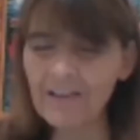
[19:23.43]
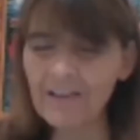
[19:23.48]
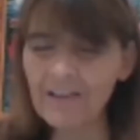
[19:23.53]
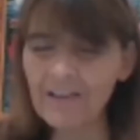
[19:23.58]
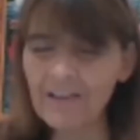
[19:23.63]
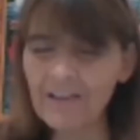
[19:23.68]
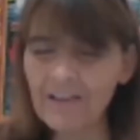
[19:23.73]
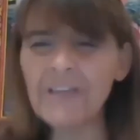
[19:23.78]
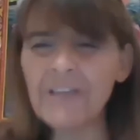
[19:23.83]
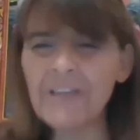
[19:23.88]
it's
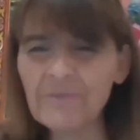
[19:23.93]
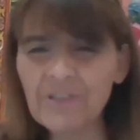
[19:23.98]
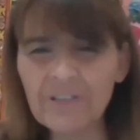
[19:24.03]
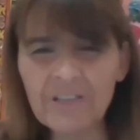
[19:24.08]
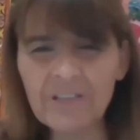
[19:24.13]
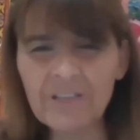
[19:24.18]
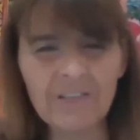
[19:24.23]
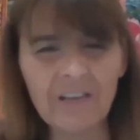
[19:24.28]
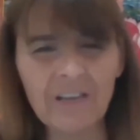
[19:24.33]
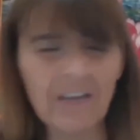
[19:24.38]
perception,
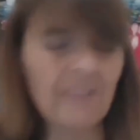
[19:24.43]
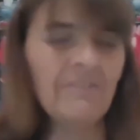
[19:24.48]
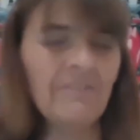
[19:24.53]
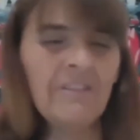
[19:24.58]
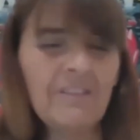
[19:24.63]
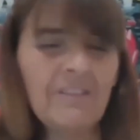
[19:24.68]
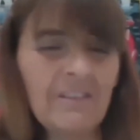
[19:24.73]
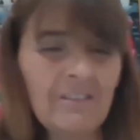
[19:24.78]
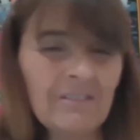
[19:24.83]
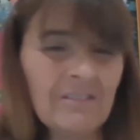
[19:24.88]
isn't it?
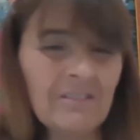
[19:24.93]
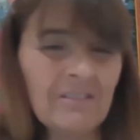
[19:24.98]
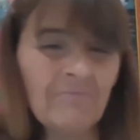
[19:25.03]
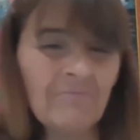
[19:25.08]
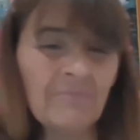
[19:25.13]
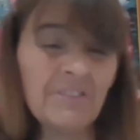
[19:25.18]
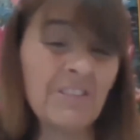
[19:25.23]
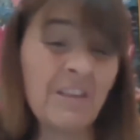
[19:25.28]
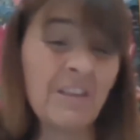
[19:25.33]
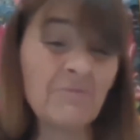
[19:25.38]
Everything's
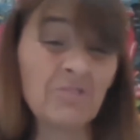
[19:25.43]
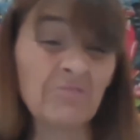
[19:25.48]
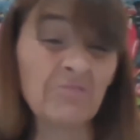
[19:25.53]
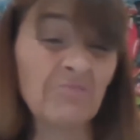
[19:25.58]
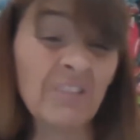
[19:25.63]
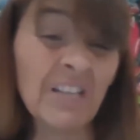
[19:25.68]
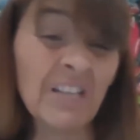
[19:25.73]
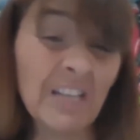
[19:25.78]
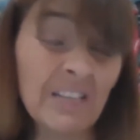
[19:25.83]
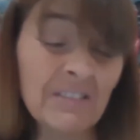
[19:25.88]
perception
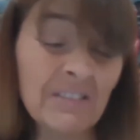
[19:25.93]
really.